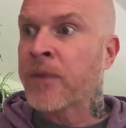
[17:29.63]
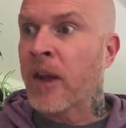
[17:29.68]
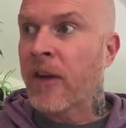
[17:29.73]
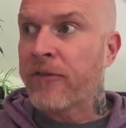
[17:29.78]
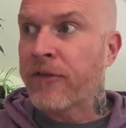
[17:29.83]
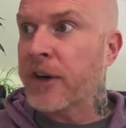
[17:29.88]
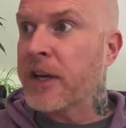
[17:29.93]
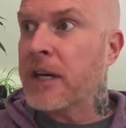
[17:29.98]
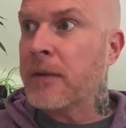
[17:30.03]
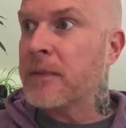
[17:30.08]

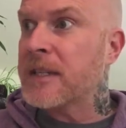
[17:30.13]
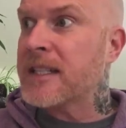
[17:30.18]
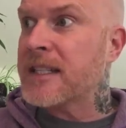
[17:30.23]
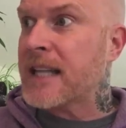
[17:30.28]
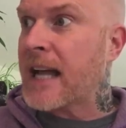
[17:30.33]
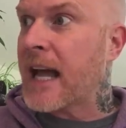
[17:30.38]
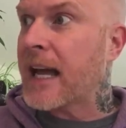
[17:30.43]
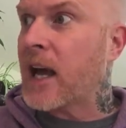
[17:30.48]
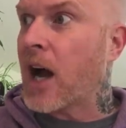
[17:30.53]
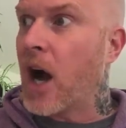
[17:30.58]
Freedom is
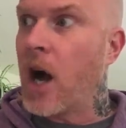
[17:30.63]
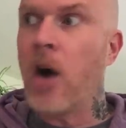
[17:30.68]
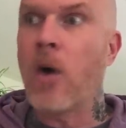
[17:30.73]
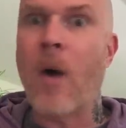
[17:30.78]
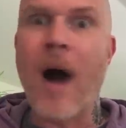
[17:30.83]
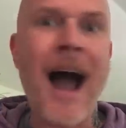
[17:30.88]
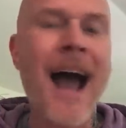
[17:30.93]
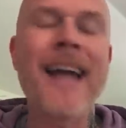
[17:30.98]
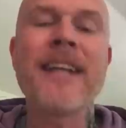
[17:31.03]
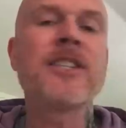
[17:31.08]
saying,
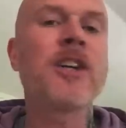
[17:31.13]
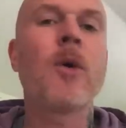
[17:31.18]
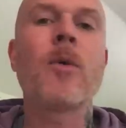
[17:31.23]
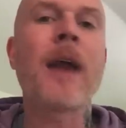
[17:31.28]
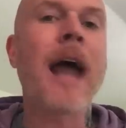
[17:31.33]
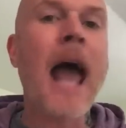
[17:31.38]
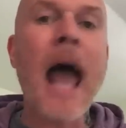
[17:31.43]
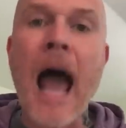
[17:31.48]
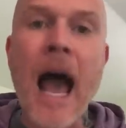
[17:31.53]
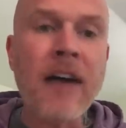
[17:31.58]
oh, I
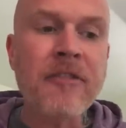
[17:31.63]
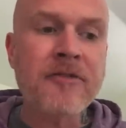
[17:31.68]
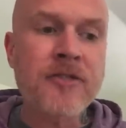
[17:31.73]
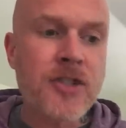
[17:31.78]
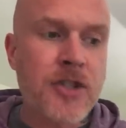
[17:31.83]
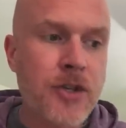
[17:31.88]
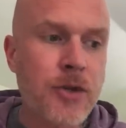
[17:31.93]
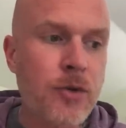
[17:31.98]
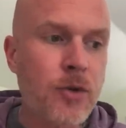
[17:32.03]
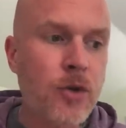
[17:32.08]
don't have
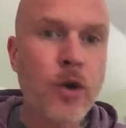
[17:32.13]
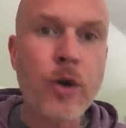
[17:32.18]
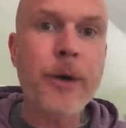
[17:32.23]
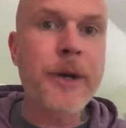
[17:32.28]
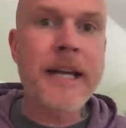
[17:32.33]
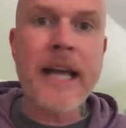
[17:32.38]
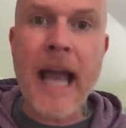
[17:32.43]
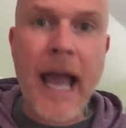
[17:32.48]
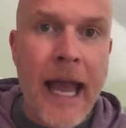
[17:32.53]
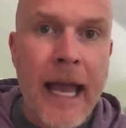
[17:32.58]
to
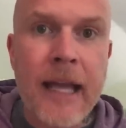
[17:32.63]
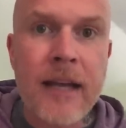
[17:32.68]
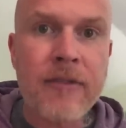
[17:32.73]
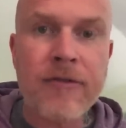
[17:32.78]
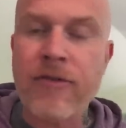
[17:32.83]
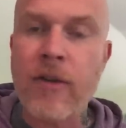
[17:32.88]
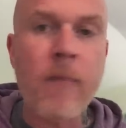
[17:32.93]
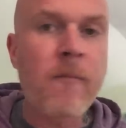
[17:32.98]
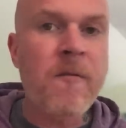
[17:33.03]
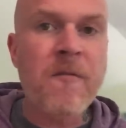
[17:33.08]
create
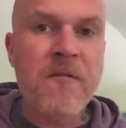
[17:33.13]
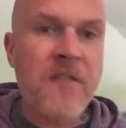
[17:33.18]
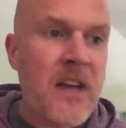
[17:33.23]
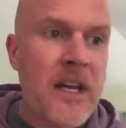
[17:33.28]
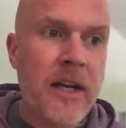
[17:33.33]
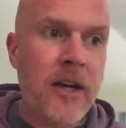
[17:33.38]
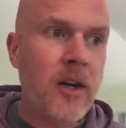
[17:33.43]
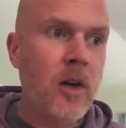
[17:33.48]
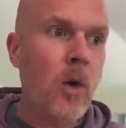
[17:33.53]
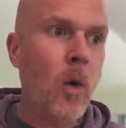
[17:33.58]
from
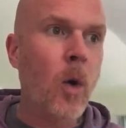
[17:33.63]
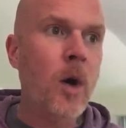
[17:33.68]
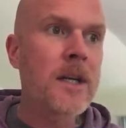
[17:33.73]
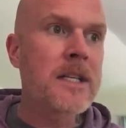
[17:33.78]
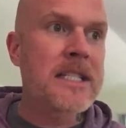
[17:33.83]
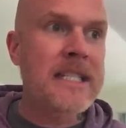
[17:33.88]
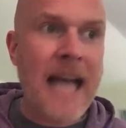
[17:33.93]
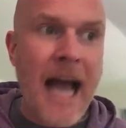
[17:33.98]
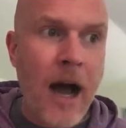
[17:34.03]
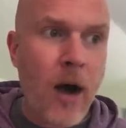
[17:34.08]
fear or
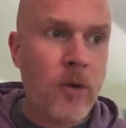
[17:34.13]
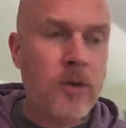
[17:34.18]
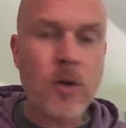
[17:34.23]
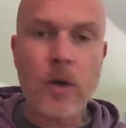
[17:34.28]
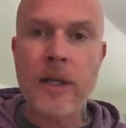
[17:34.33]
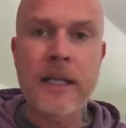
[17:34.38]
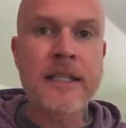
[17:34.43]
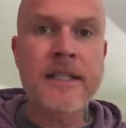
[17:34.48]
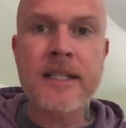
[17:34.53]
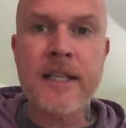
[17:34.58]
doubt
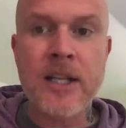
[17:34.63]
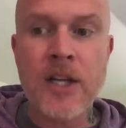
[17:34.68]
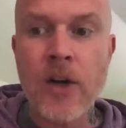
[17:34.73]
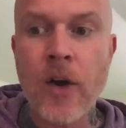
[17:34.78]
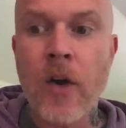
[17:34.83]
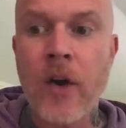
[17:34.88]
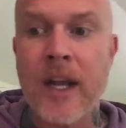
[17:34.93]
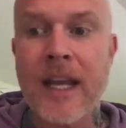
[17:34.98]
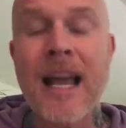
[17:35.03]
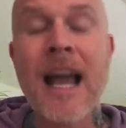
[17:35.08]
or
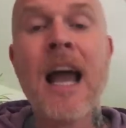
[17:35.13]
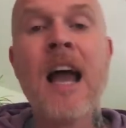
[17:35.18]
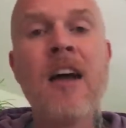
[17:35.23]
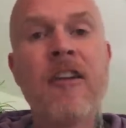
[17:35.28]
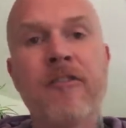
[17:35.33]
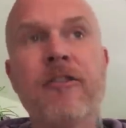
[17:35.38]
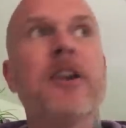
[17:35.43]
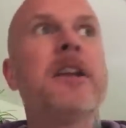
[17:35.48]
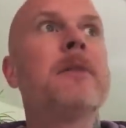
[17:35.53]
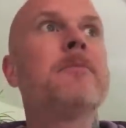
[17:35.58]
insecurity.
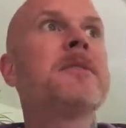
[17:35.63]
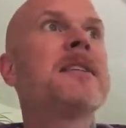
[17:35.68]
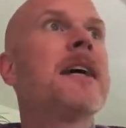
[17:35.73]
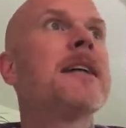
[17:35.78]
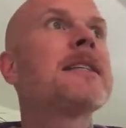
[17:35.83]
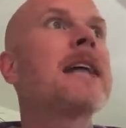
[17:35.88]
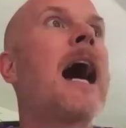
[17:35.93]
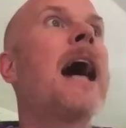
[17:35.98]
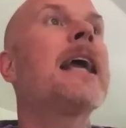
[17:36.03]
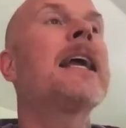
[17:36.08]
Freedom
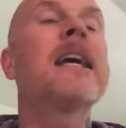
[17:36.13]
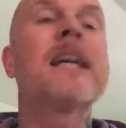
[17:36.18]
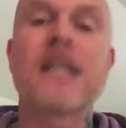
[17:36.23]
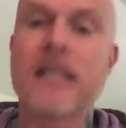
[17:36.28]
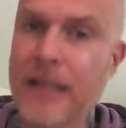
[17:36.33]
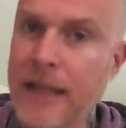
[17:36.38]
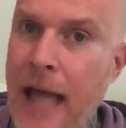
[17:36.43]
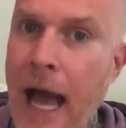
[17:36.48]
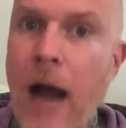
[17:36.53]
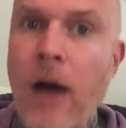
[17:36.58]
says I can
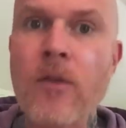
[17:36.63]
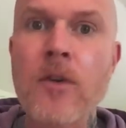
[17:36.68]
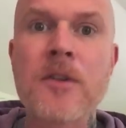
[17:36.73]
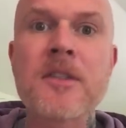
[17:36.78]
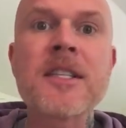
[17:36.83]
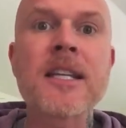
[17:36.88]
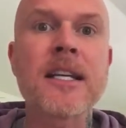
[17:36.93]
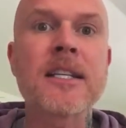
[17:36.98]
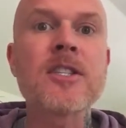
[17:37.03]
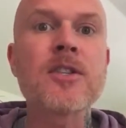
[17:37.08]
allow
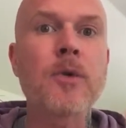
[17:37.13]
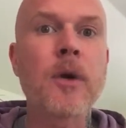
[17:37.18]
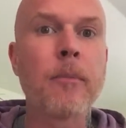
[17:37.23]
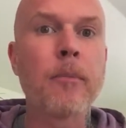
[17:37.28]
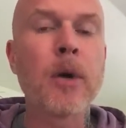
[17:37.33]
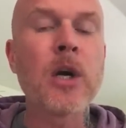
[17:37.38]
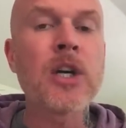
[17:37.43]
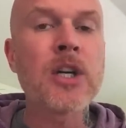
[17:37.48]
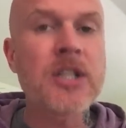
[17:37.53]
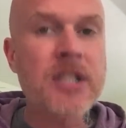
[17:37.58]
those things to
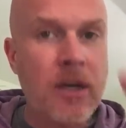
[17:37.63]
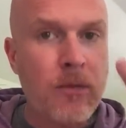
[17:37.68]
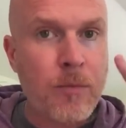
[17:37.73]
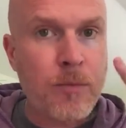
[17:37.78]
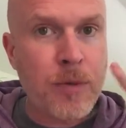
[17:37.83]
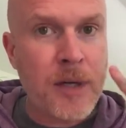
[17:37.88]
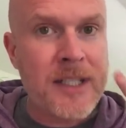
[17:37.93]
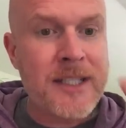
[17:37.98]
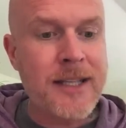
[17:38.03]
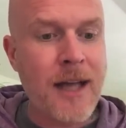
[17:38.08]
emerge
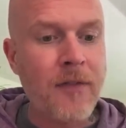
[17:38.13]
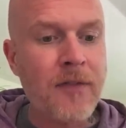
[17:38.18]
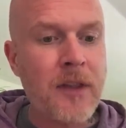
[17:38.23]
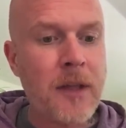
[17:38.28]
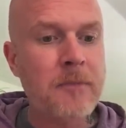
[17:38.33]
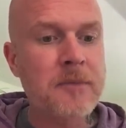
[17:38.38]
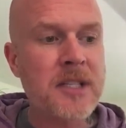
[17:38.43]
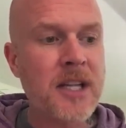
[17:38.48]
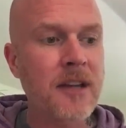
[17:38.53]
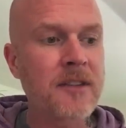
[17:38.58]
and present
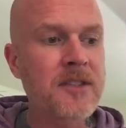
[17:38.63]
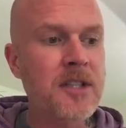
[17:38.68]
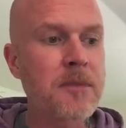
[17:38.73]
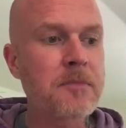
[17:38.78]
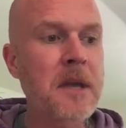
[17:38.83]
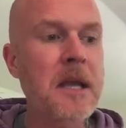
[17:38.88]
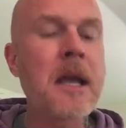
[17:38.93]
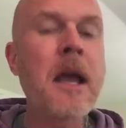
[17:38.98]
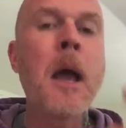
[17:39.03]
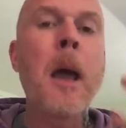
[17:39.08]
themselves to
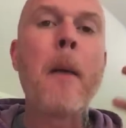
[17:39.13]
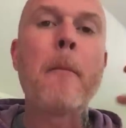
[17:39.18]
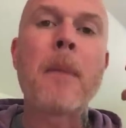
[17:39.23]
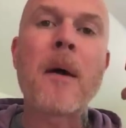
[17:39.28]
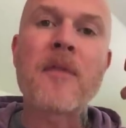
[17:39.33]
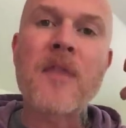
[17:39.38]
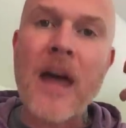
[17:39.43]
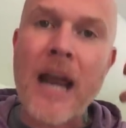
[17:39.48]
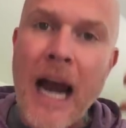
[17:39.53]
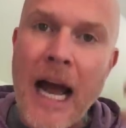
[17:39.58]
me,
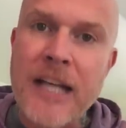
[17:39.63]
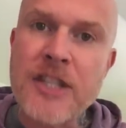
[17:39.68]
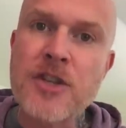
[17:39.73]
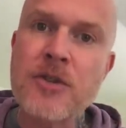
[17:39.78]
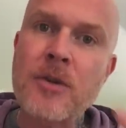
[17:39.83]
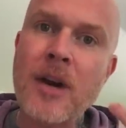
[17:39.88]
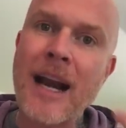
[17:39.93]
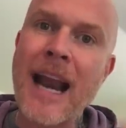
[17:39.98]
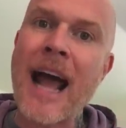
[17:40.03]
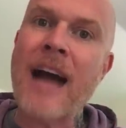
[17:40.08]
but that I
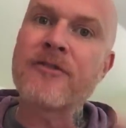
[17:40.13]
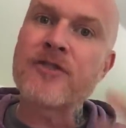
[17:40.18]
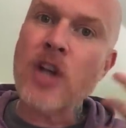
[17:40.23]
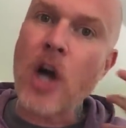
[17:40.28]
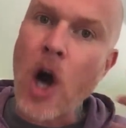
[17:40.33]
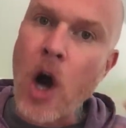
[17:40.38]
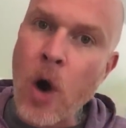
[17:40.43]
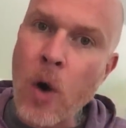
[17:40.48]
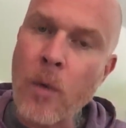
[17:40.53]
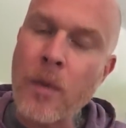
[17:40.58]
do not have
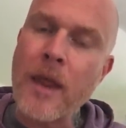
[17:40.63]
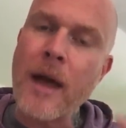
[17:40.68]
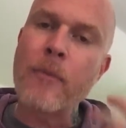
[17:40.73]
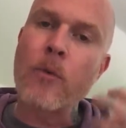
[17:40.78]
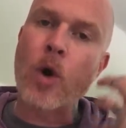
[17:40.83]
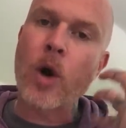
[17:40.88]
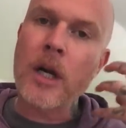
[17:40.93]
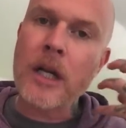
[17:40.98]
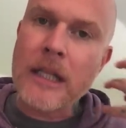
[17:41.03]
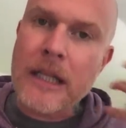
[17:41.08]
to own
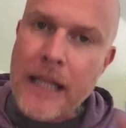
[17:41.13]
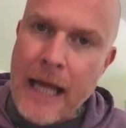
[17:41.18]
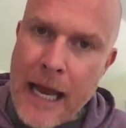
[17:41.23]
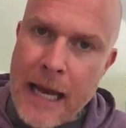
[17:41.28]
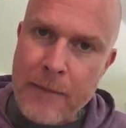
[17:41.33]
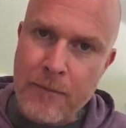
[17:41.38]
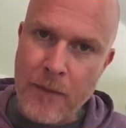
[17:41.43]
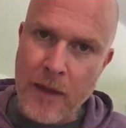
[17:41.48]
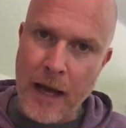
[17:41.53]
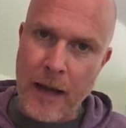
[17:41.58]
them or
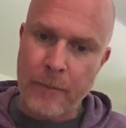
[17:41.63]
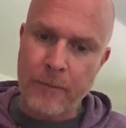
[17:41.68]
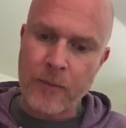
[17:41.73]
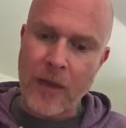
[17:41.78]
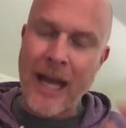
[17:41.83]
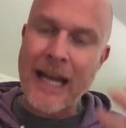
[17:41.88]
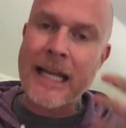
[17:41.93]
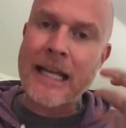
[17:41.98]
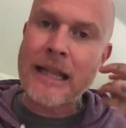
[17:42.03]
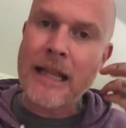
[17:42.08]
claim them.
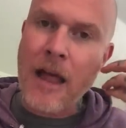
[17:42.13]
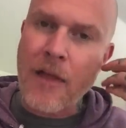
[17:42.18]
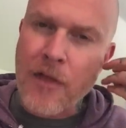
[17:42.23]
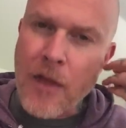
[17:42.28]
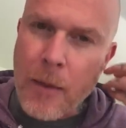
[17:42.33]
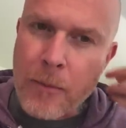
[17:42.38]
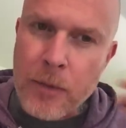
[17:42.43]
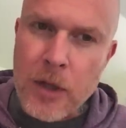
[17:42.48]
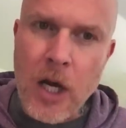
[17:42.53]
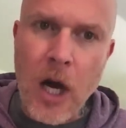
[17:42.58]
I can let
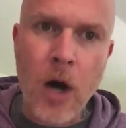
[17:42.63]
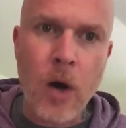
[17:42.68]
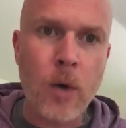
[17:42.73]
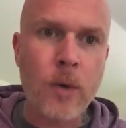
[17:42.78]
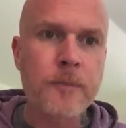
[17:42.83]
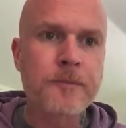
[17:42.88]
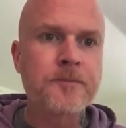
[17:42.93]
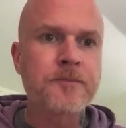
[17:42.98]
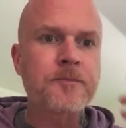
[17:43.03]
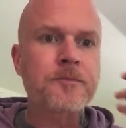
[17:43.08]
them
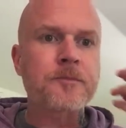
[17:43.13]
go.